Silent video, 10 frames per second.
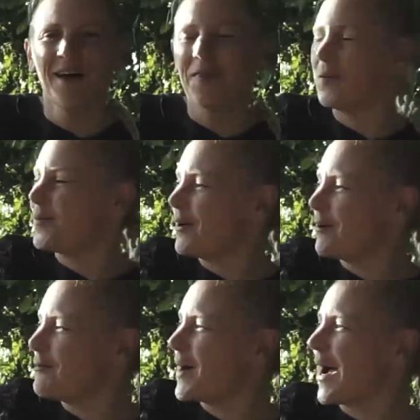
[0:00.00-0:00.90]
the rear
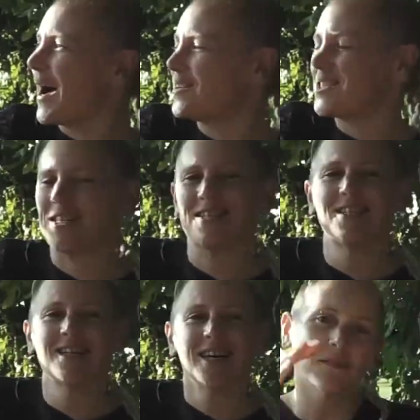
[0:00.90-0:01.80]
of my house
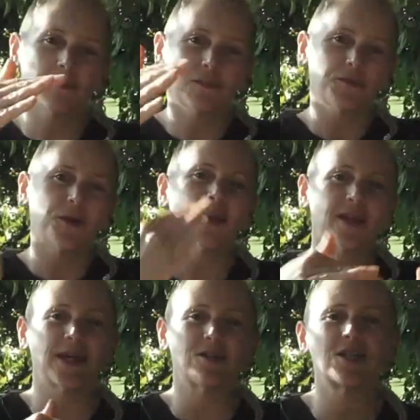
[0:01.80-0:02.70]
is. Further
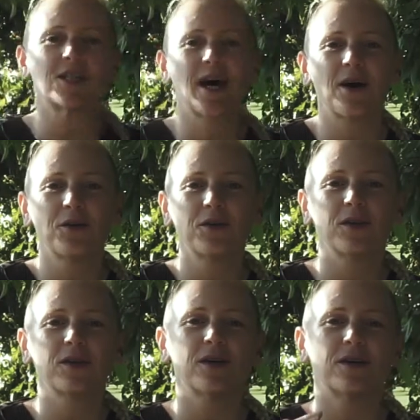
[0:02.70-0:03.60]
down south,
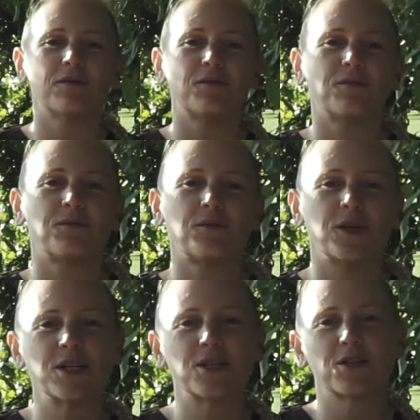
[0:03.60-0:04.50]
the
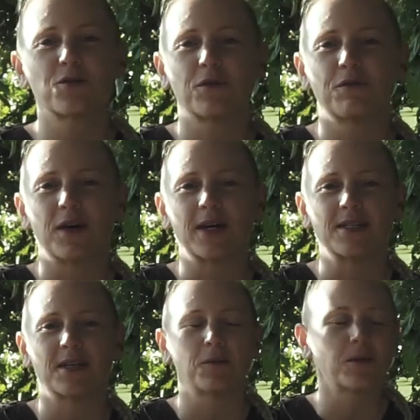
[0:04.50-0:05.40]
Frisians were
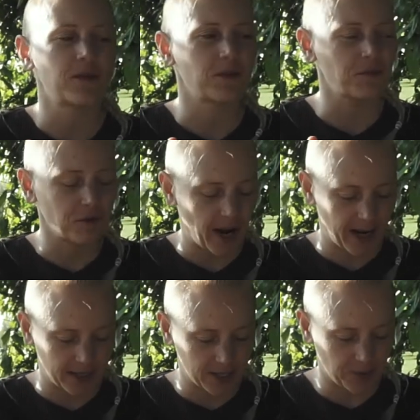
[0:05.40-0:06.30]
fighting with the
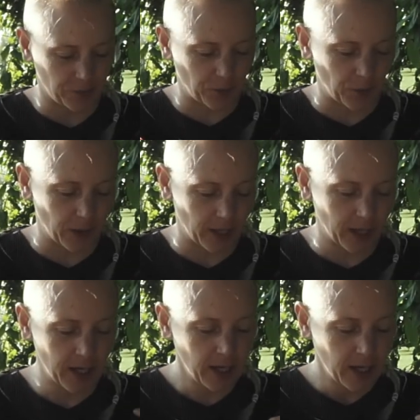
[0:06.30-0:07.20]
Franks
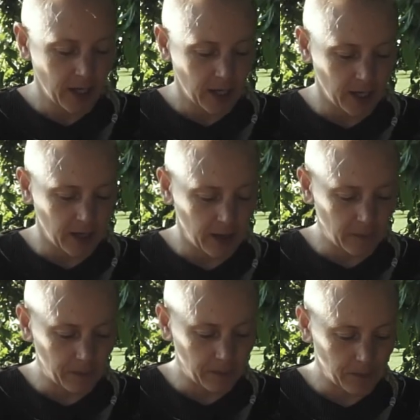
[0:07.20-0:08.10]
for,
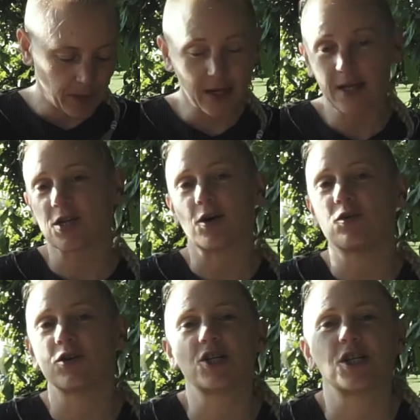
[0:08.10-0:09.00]
I guess,
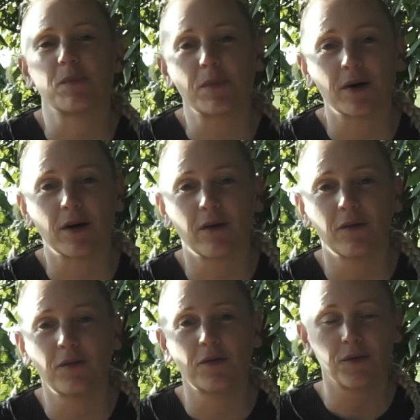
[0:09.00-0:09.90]
ownership
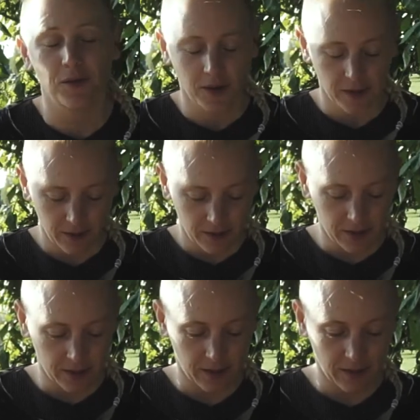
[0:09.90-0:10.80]
of
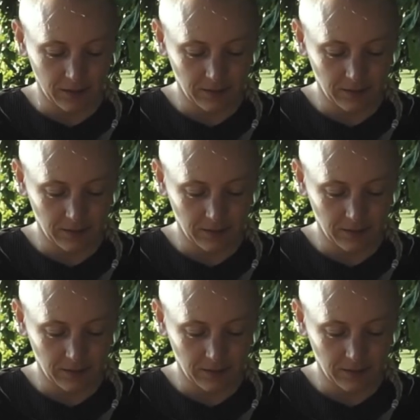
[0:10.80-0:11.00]
the